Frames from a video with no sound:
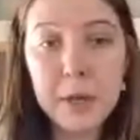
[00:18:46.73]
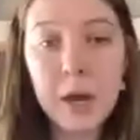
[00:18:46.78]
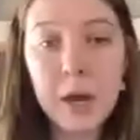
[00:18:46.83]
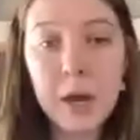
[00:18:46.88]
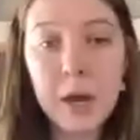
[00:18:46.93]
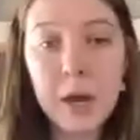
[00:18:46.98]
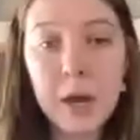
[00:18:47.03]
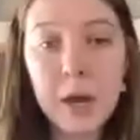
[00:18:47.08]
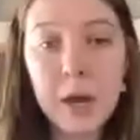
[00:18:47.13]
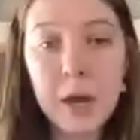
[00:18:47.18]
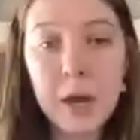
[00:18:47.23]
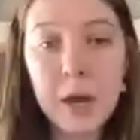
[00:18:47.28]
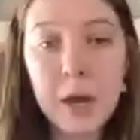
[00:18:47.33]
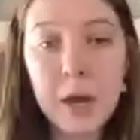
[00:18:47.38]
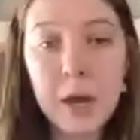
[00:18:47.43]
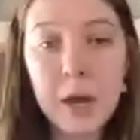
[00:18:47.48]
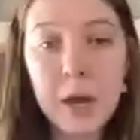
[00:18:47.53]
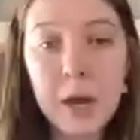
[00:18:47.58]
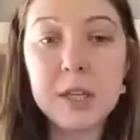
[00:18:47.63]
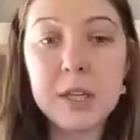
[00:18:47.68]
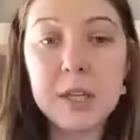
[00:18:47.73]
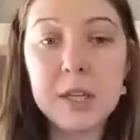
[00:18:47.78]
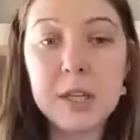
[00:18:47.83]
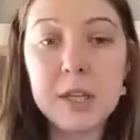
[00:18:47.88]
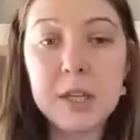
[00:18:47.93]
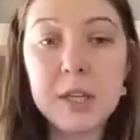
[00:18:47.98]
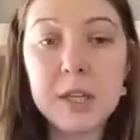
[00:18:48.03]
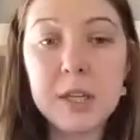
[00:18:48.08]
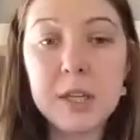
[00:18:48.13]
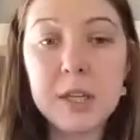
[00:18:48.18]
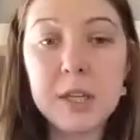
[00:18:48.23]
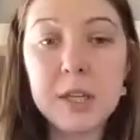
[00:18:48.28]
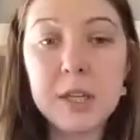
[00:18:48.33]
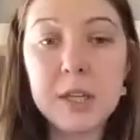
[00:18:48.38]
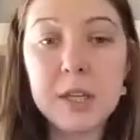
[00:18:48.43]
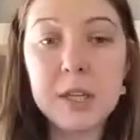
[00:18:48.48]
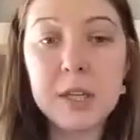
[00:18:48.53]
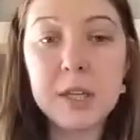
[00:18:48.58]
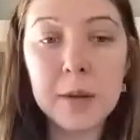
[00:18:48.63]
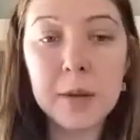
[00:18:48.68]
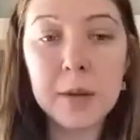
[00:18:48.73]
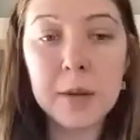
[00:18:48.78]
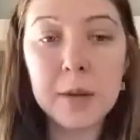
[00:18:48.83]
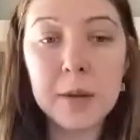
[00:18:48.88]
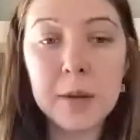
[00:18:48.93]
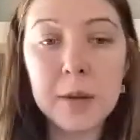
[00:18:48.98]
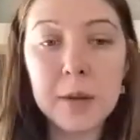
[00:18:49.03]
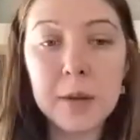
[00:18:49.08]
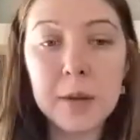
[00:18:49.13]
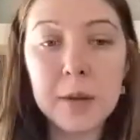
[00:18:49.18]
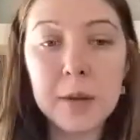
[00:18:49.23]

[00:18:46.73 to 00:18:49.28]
We're even doing these NFT workshops